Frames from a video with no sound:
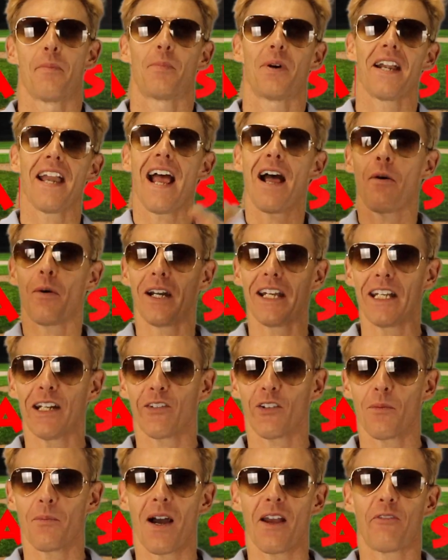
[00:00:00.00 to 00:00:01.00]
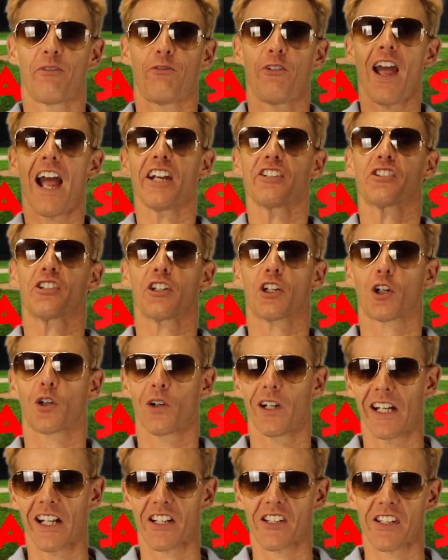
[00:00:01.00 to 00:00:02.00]
But now I want to hear from my fashion
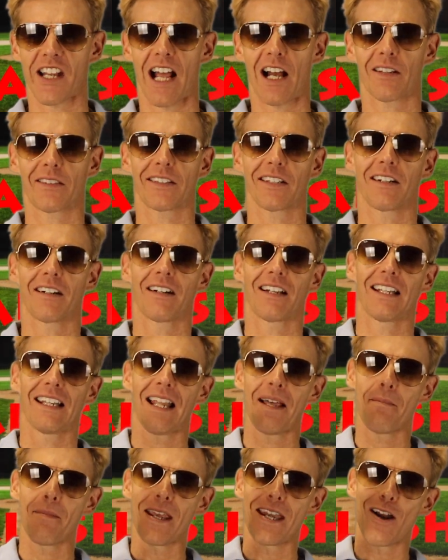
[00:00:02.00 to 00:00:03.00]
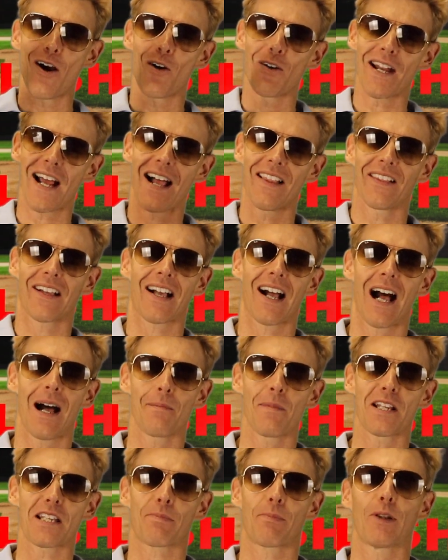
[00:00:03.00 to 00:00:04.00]
critics out there. Let me know down in the
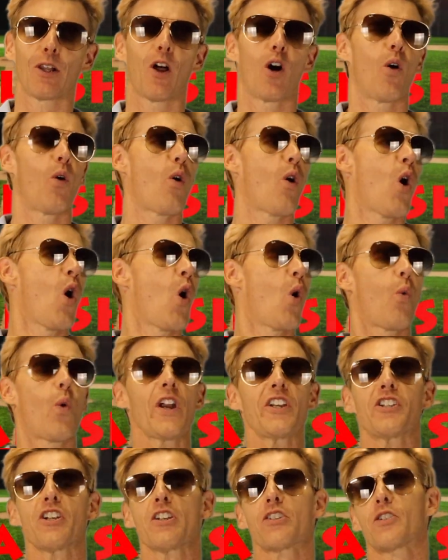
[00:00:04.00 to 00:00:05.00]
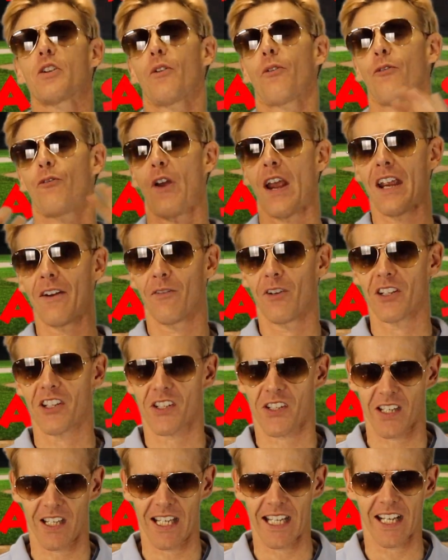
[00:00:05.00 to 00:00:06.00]
comments below, which is your favorite
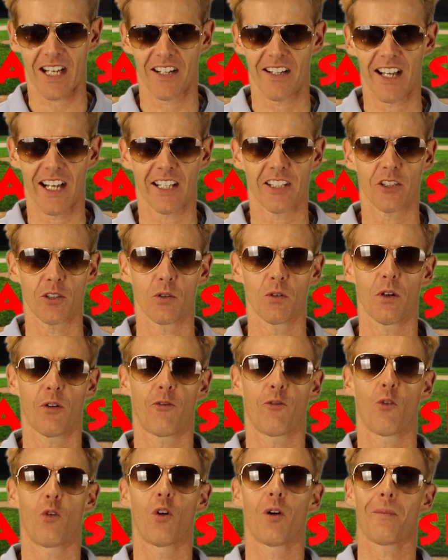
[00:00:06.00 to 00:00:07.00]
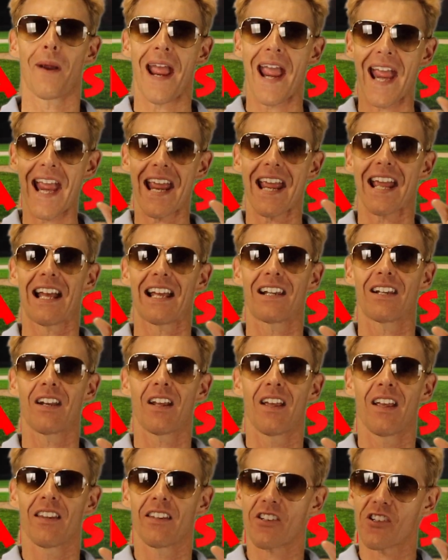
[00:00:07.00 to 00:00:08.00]
City Connect uniform? And
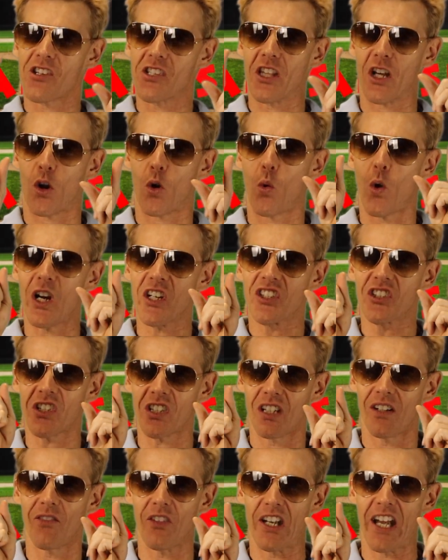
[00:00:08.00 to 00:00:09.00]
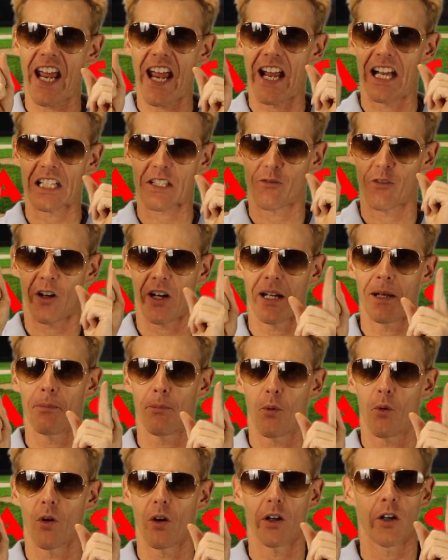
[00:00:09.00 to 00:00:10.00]
this is the question of the day. It's very
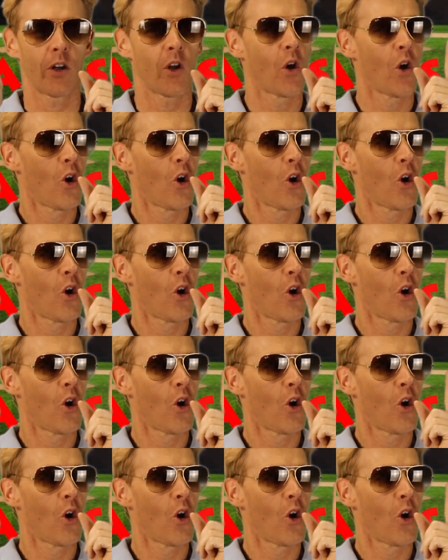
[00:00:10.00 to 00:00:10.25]
important.